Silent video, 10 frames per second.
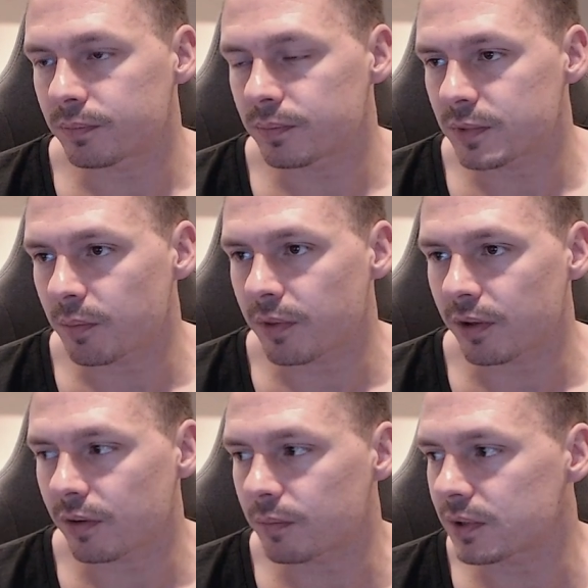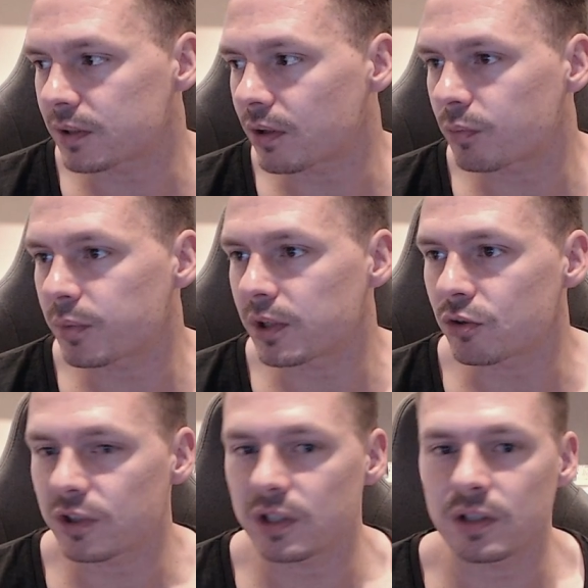
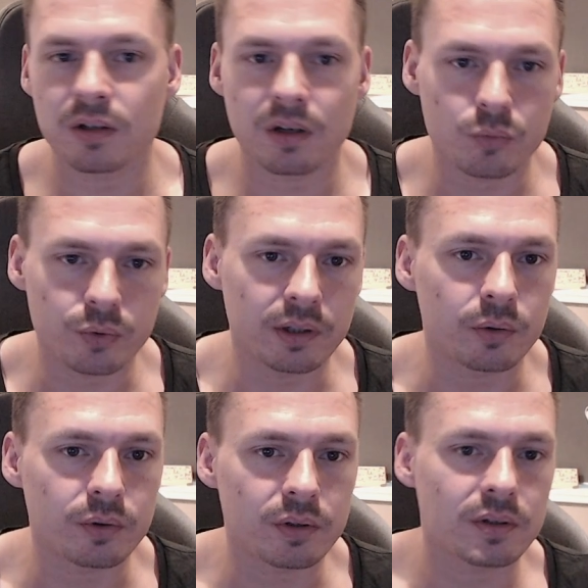something.prg reloaded.